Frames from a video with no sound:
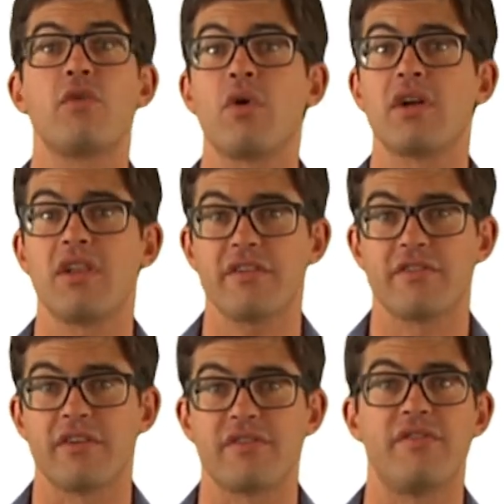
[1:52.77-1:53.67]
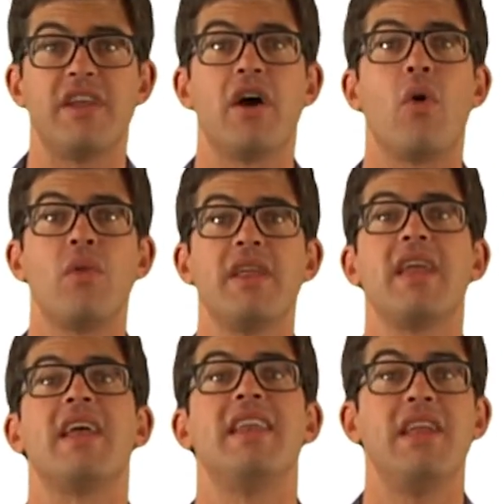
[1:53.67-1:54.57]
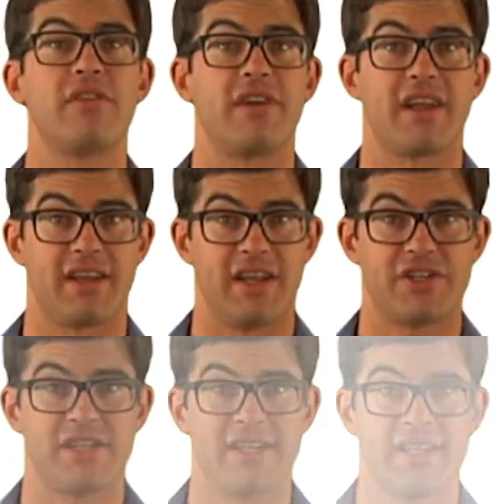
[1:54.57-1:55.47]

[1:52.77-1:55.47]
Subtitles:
or clusters via only an Ethernet connection.